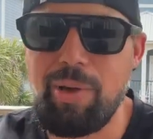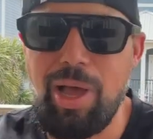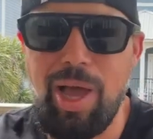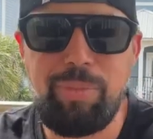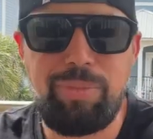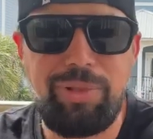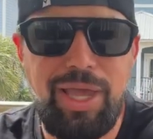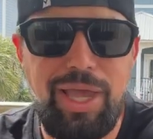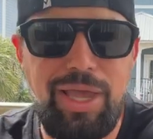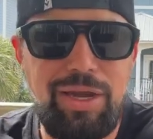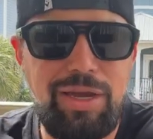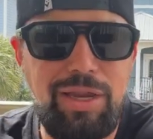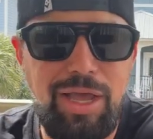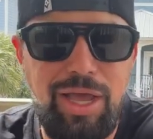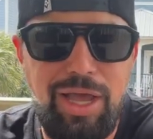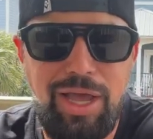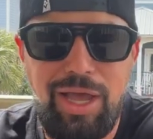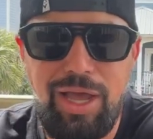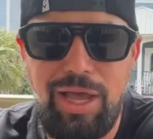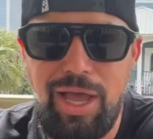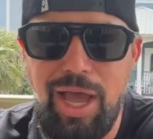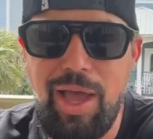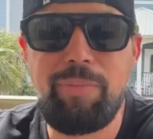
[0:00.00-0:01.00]
played
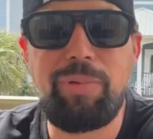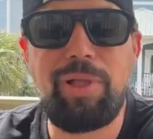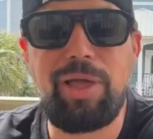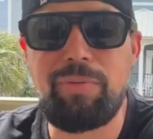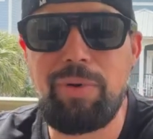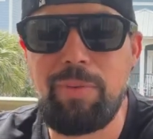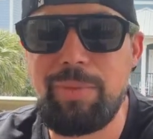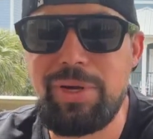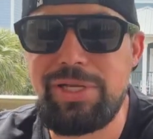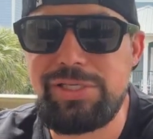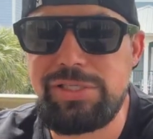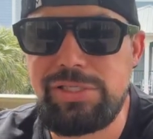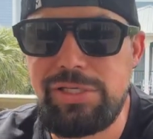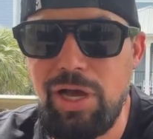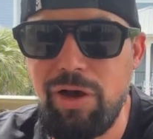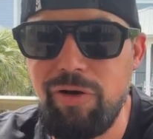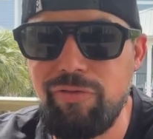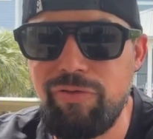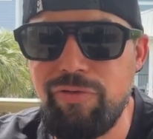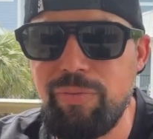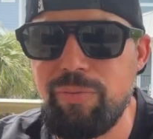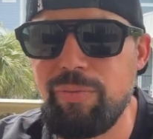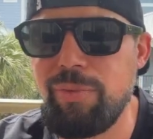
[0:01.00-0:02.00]
by
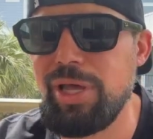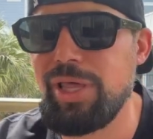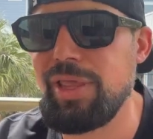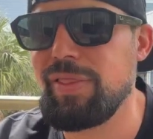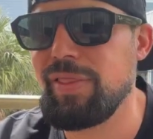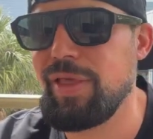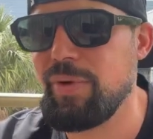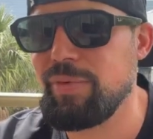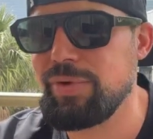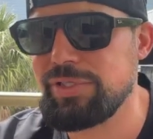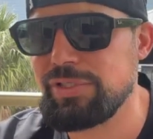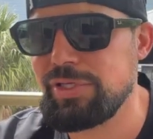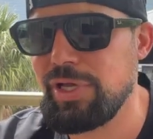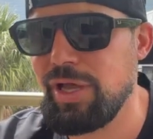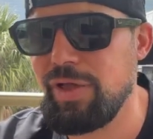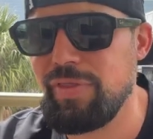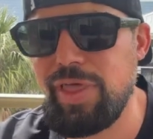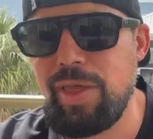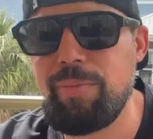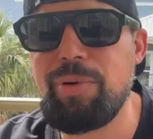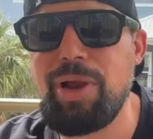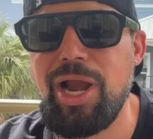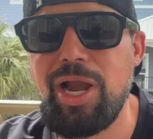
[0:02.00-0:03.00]
myself, but there was
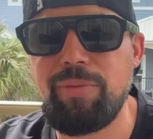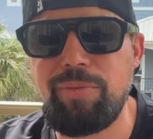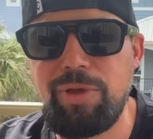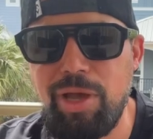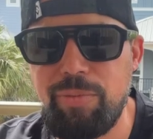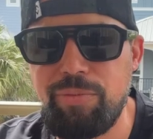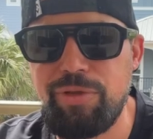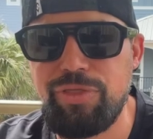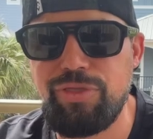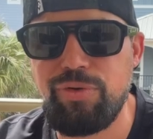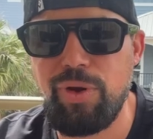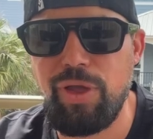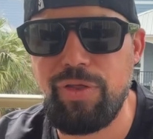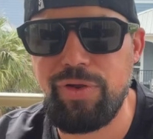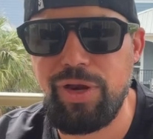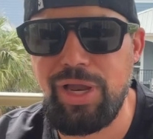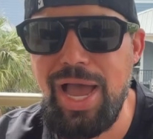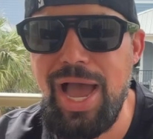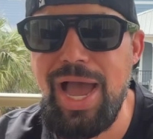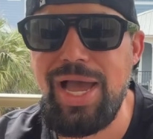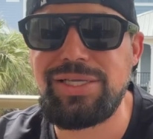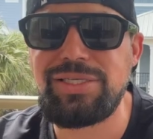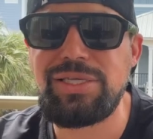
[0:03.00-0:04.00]
they paired me up with three other
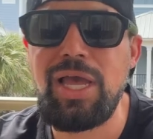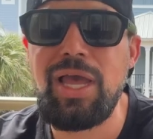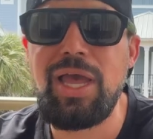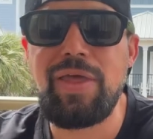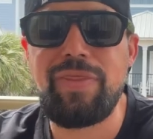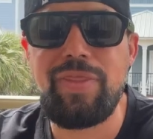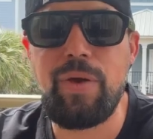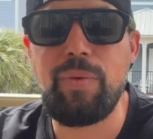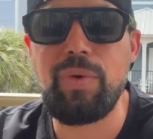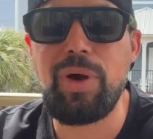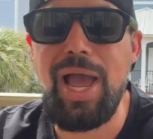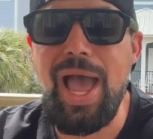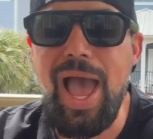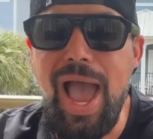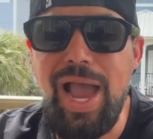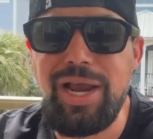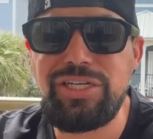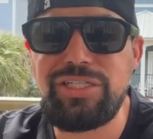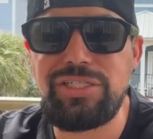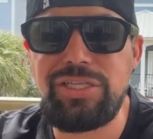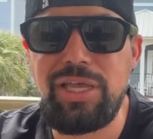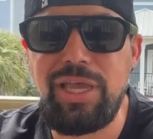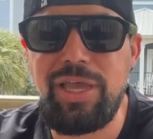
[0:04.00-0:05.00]
guys. They were
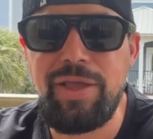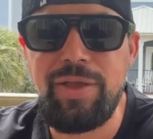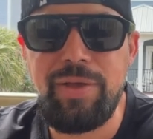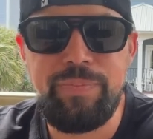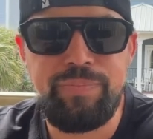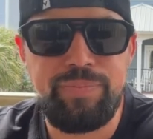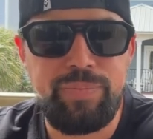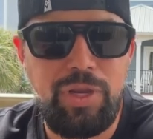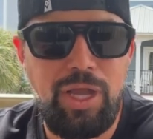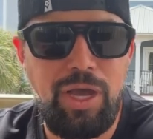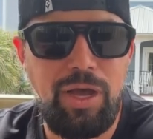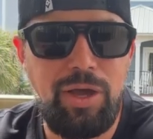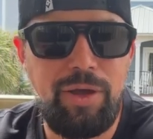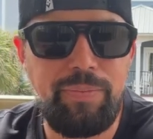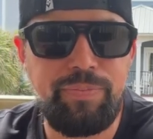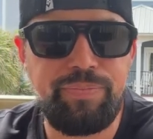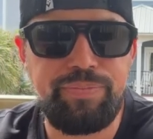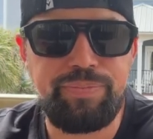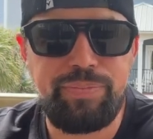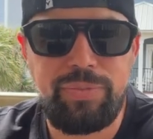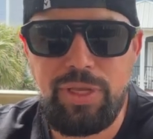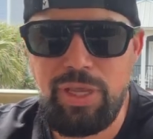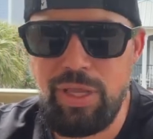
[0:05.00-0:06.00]
actually
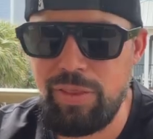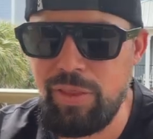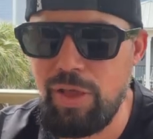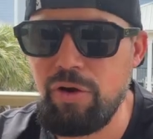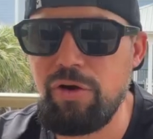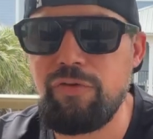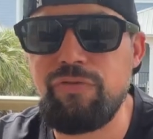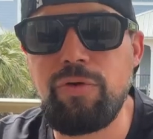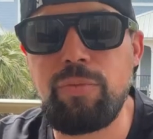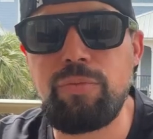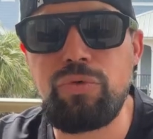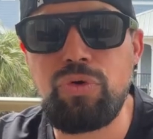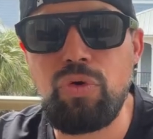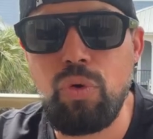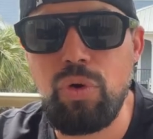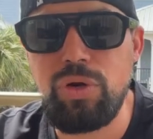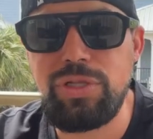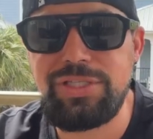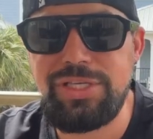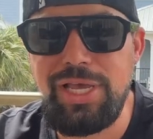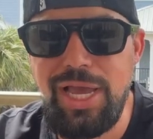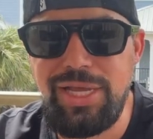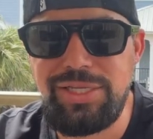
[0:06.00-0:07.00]
they were from
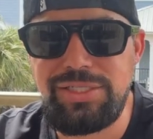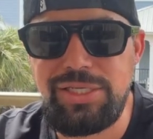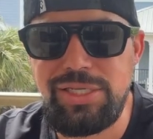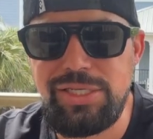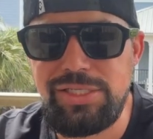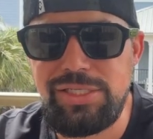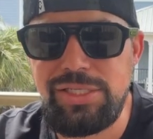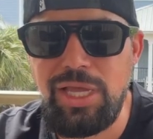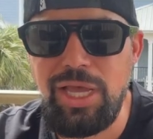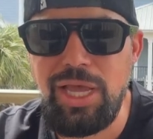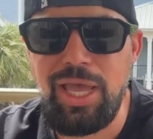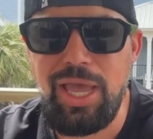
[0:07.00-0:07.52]
North Texas.